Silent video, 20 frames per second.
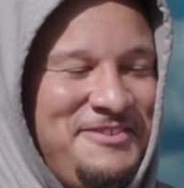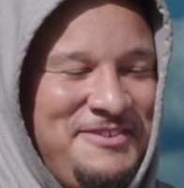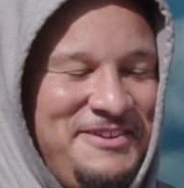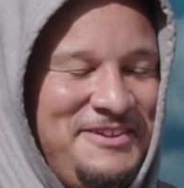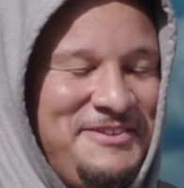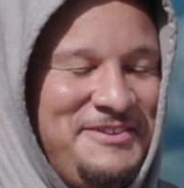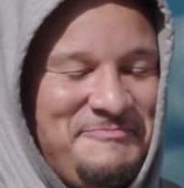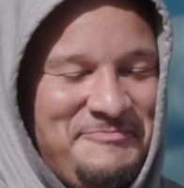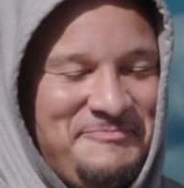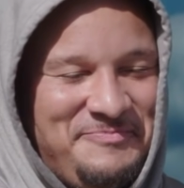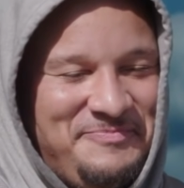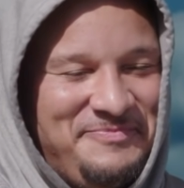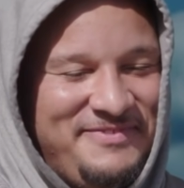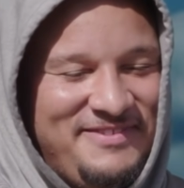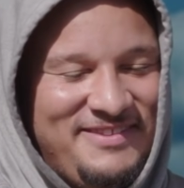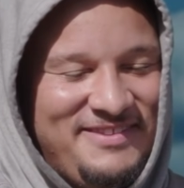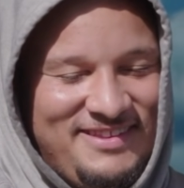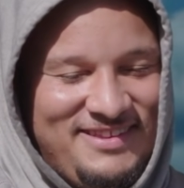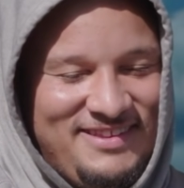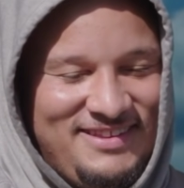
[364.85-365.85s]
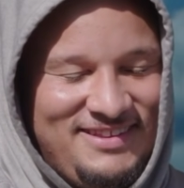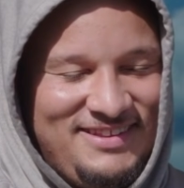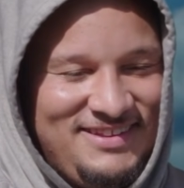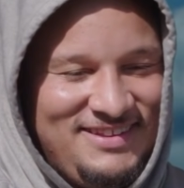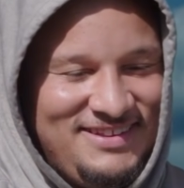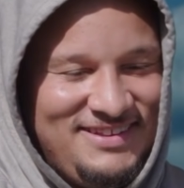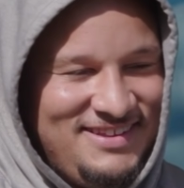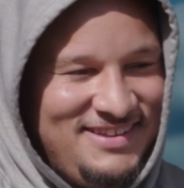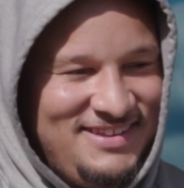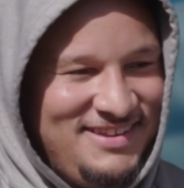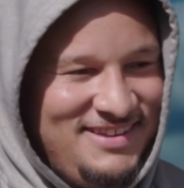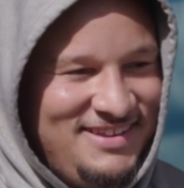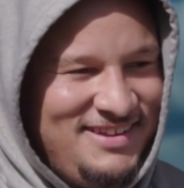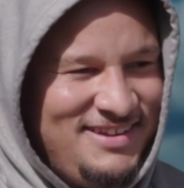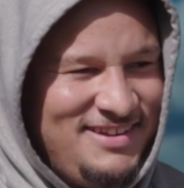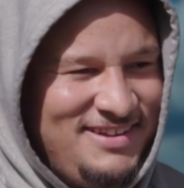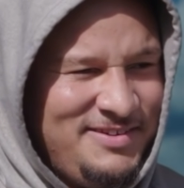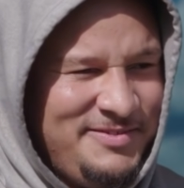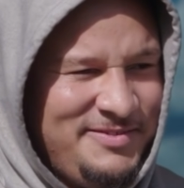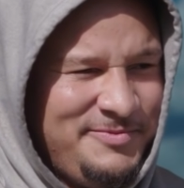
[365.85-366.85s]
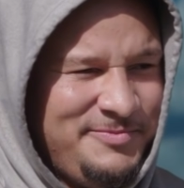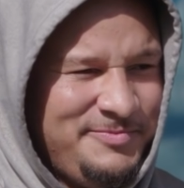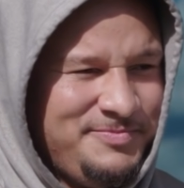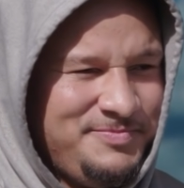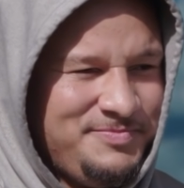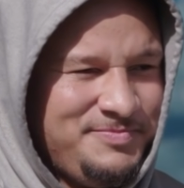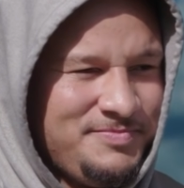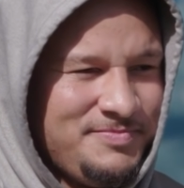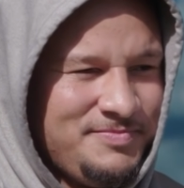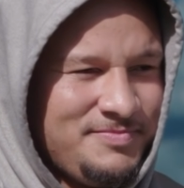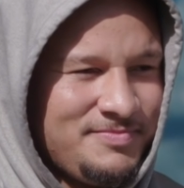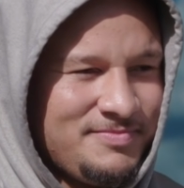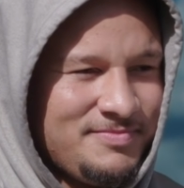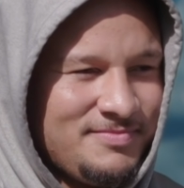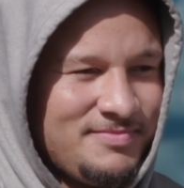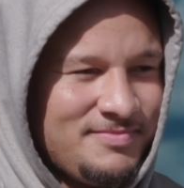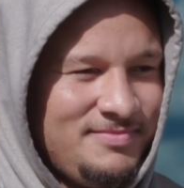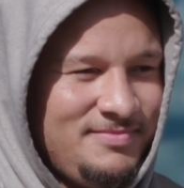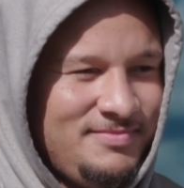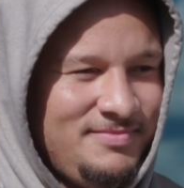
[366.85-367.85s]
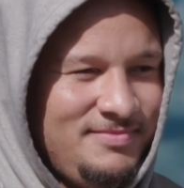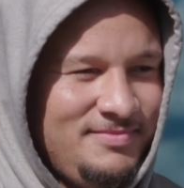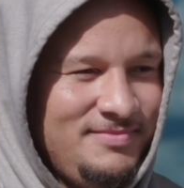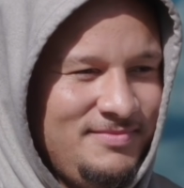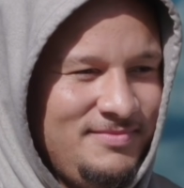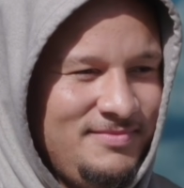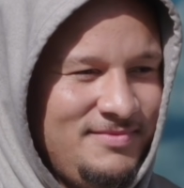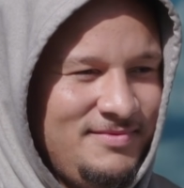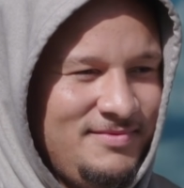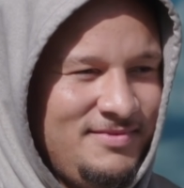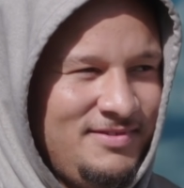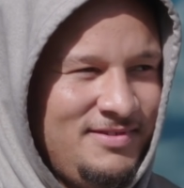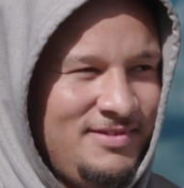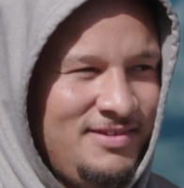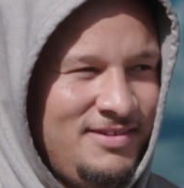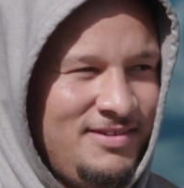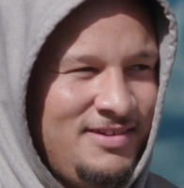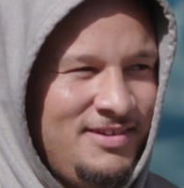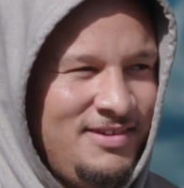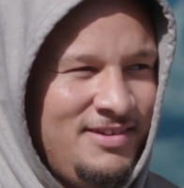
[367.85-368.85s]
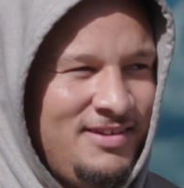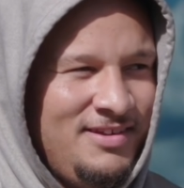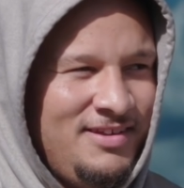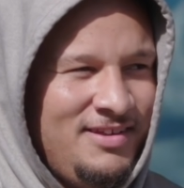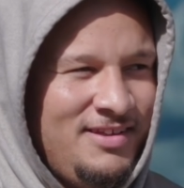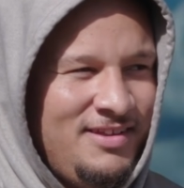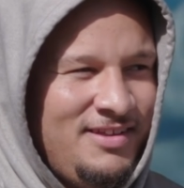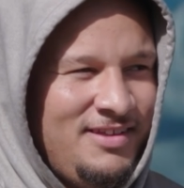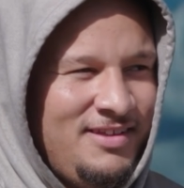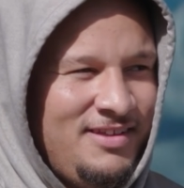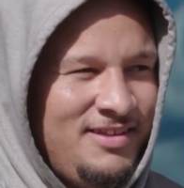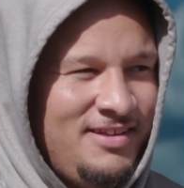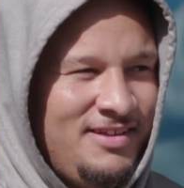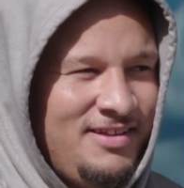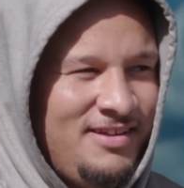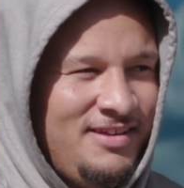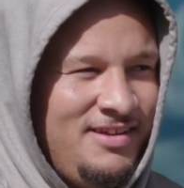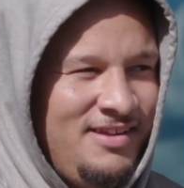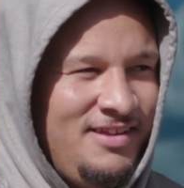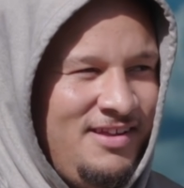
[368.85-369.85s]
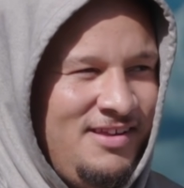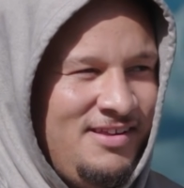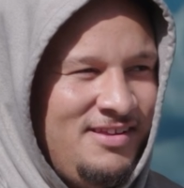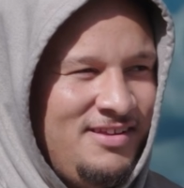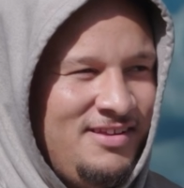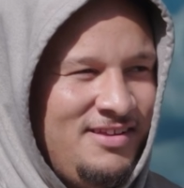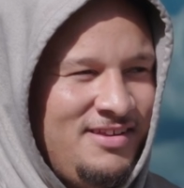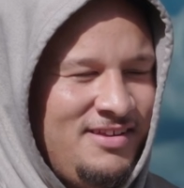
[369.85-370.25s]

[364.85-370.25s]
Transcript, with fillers: So yeah. Is that one of those like pinch yourself moments when you're having that conversation with Ben Roethlisberger in